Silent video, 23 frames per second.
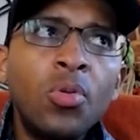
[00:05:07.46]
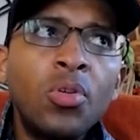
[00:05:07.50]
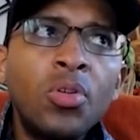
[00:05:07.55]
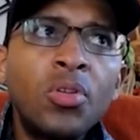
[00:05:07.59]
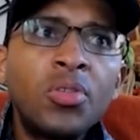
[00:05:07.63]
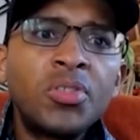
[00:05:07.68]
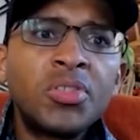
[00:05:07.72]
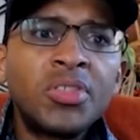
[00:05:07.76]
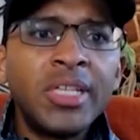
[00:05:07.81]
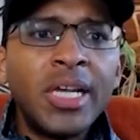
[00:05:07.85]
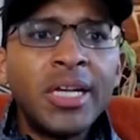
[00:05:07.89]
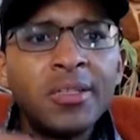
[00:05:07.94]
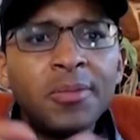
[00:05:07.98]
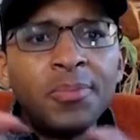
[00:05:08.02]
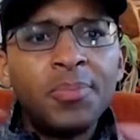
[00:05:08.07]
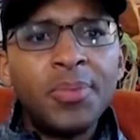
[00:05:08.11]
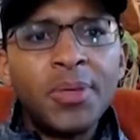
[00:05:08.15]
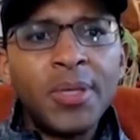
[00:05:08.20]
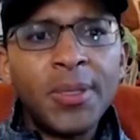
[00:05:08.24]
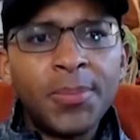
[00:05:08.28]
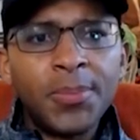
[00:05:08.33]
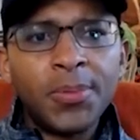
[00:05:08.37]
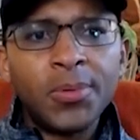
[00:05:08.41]
sector
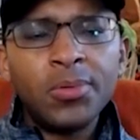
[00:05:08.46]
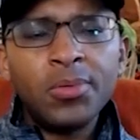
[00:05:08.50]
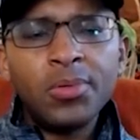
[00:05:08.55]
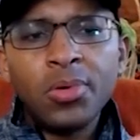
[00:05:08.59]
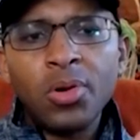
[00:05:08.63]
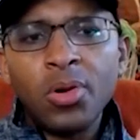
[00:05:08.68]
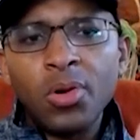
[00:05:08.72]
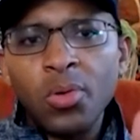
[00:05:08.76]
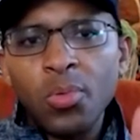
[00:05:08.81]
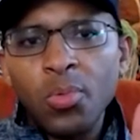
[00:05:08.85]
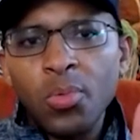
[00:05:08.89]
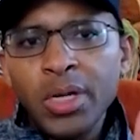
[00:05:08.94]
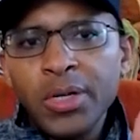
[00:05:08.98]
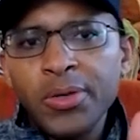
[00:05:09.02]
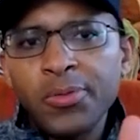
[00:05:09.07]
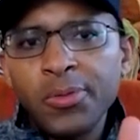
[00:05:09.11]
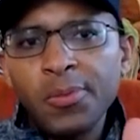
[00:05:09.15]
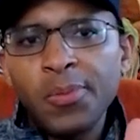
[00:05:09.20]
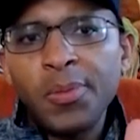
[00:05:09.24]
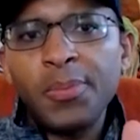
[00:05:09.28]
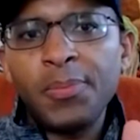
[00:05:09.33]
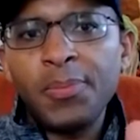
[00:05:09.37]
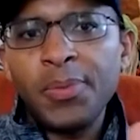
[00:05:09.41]
people or what
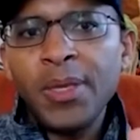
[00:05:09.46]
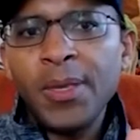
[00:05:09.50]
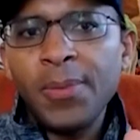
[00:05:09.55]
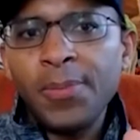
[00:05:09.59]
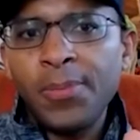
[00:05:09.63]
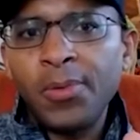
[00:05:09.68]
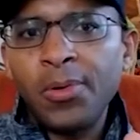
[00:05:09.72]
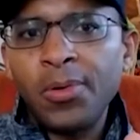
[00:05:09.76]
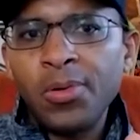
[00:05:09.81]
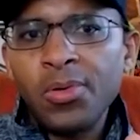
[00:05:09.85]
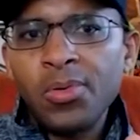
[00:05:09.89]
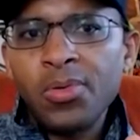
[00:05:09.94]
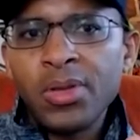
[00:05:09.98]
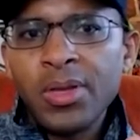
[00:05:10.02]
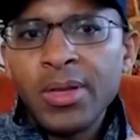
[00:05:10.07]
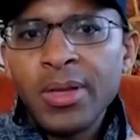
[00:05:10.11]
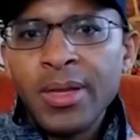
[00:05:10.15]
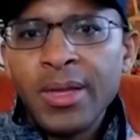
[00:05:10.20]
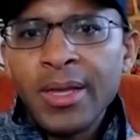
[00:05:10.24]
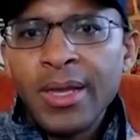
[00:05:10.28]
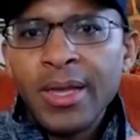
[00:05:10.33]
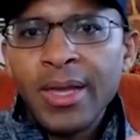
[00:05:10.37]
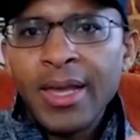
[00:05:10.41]
group of people
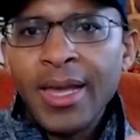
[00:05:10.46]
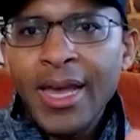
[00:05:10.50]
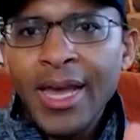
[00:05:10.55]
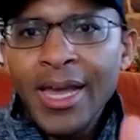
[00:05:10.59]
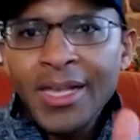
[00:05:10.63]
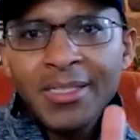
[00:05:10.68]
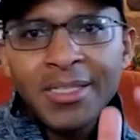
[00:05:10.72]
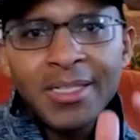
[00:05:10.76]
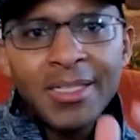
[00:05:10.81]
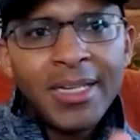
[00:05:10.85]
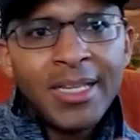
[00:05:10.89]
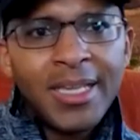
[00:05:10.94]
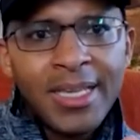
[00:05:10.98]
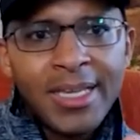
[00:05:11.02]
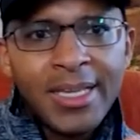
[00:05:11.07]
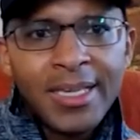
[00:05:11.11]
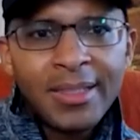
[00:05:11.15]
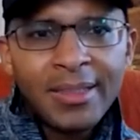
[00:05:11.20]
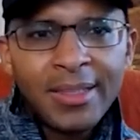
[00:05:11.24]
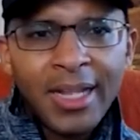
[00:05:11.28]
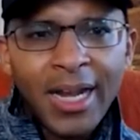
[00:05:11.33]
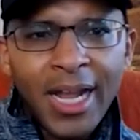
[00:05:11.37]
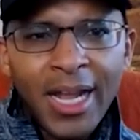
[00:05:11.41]
has a
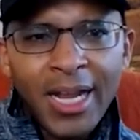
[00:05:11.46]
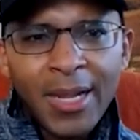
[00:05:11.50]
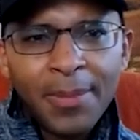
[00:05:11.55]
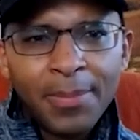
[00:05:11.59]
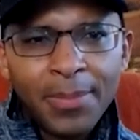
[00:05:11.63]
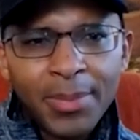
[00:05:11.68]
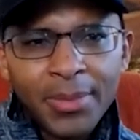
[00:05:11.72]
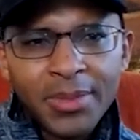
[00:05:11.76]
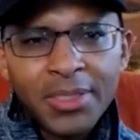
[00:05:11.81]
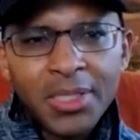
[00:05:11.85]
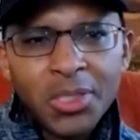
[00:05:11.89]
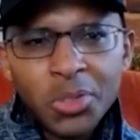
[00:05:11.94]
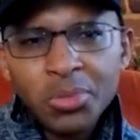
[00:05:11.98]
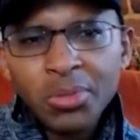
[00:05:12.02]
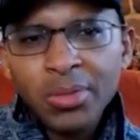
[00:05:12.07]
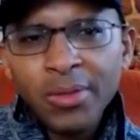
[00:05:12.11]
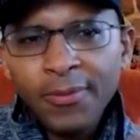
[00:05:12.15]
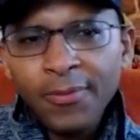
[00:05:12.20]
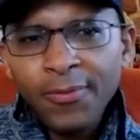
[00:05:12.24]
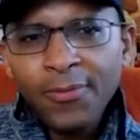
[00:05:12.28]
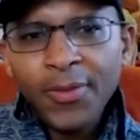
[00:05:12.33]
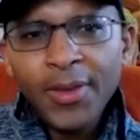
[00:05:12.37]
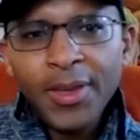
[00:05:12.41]
need that I could potentially
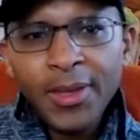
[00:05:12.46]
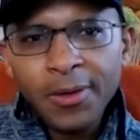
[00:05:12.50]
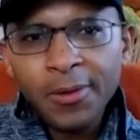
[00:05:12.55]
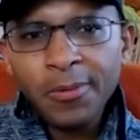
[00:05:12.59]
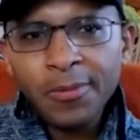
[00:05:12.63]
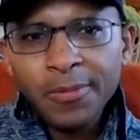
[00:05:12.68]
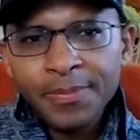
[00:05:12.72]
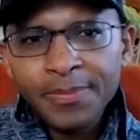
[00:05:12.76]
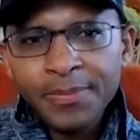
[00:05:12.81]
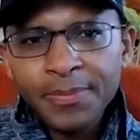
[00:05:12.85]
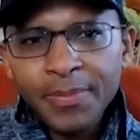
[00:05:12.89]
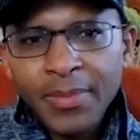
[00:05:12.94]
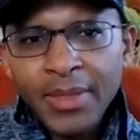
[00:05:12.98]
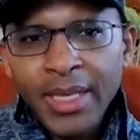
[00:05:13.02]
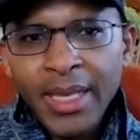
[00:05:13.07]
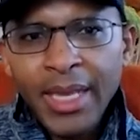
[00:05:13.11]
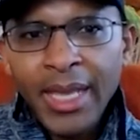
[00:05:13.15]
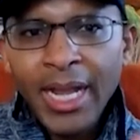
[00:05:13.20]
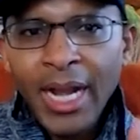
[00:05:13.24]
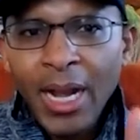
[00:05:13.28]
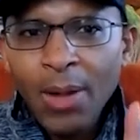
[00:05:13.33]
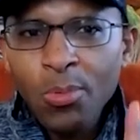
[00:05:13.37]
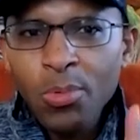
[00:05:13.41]
fill,
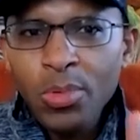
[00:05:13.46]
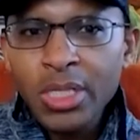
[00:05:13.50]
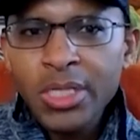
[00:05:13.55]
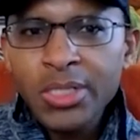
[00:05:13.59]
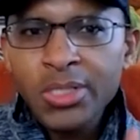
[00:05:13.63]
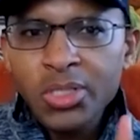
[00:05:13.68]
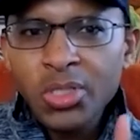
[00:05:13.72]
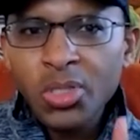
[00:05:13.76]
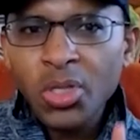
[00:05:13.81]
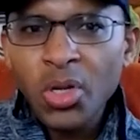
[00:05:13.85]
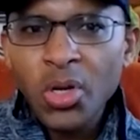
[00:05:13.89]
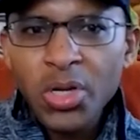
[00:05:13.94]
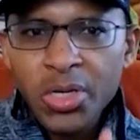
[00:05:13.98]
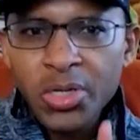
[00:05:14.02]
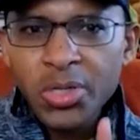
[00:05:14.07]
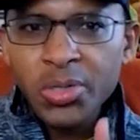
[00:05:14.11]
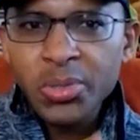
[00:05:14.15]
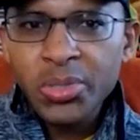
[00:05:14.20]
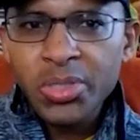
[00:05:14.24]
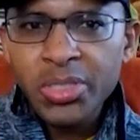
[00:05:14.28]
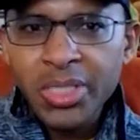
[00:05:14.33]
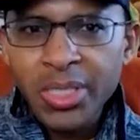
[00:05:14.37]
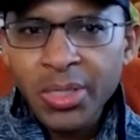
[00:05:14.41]
and I'm willing to learn a new
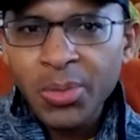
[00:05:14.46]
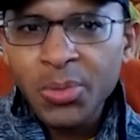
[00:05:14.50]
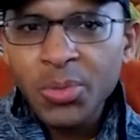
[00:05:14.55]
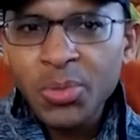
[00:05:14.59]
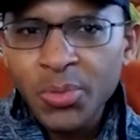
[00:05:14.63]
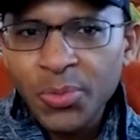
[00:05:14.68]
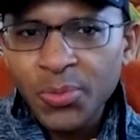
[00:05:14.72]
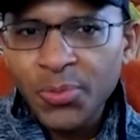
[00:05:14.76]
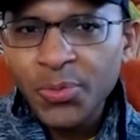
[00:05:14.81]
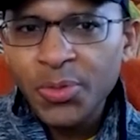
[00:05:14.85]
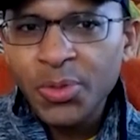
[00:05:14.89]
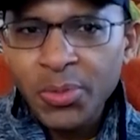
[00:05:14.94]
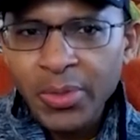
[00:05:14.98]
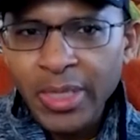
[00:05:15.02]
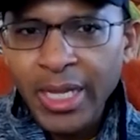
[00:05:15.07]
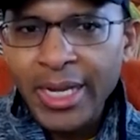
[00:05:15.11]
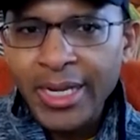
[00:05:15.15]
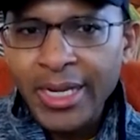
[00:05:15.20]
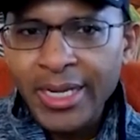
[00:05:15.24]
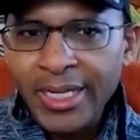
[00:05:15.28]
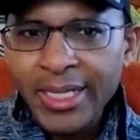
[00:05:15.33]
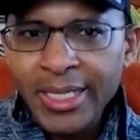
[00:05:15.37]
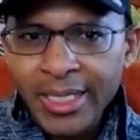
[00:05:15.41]
skill to fill
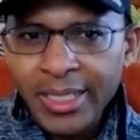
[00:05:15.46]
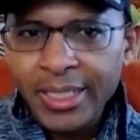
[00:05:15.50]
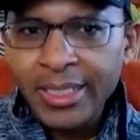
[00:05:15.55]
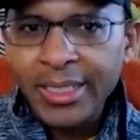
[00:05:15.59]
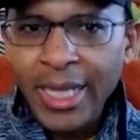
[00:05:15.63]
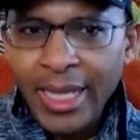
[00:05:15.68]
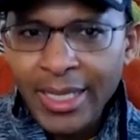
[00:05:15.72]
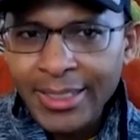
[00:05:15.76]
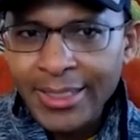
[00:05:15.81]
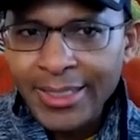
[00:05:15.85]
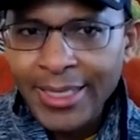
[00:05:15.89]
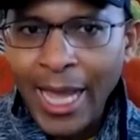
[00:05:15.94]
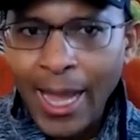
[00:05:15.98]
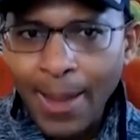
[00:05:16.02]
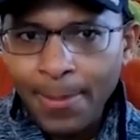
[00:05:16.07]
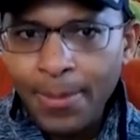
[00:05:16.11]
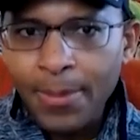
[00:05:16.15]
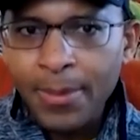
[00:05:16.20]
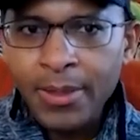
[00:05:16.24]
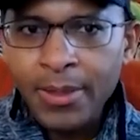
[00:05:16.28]
that need, that gap.